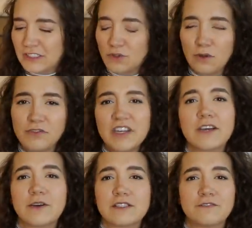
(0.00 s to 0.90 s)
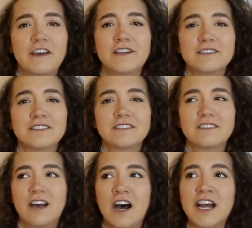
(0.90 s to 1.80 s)
this whole video has felt
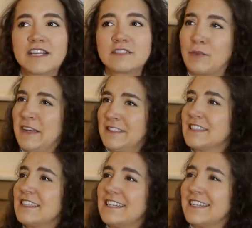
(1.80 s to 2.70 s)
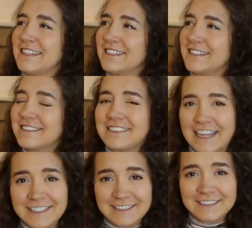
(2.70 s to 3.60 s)
unexpectedly
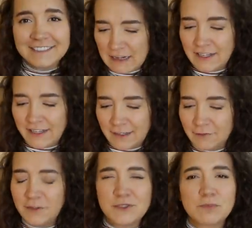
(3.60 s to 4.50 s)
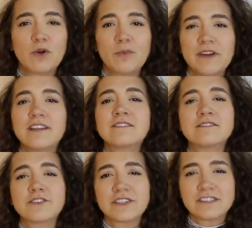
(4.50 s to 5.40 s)
nice. I like it. Feels appropriate
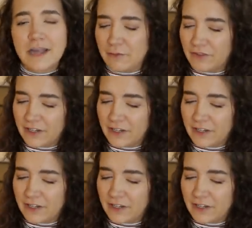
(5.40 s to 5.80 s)
for this time of